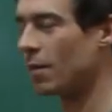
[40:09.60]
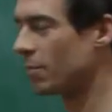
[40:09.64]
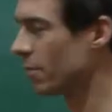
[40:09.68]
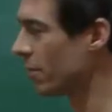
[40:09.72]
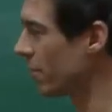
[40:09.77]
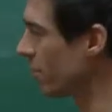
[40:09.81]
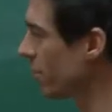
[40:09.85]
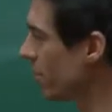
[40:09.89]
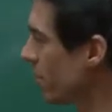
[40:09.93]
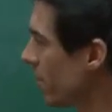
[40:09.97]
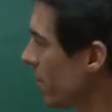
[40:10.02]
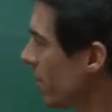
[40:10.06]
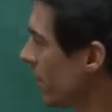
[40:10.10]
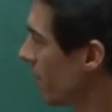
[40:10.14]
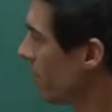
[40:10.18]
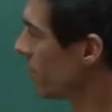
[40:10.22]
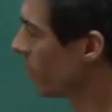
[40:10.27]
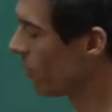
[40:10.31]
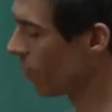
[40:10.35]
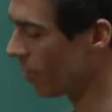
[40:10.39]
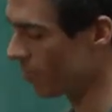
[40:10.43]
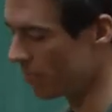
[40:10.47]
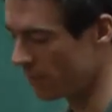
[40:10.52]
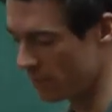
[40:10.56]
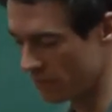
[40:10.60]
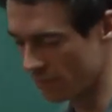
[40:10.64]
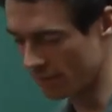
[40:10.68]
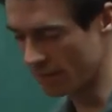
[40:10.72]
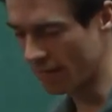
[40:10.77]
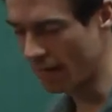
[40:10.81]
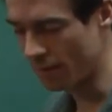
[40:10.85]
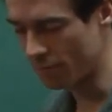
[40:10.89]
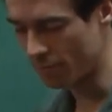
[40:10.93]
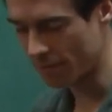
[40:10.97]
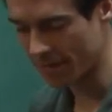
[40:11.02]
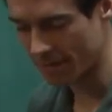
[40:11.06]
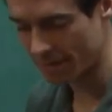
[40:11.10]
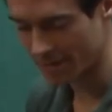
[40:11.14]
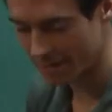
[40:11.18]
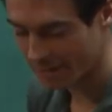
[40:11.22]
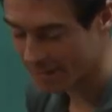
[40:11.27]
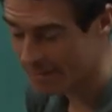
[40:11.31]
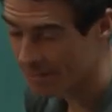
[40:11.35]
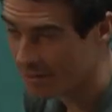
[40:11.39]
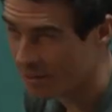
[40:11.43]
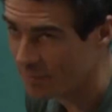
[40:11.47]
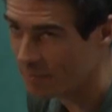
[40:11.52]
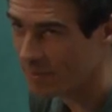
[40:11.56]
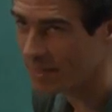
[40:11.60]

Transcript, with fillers: up if, if you want me to elaborate on that, and I'll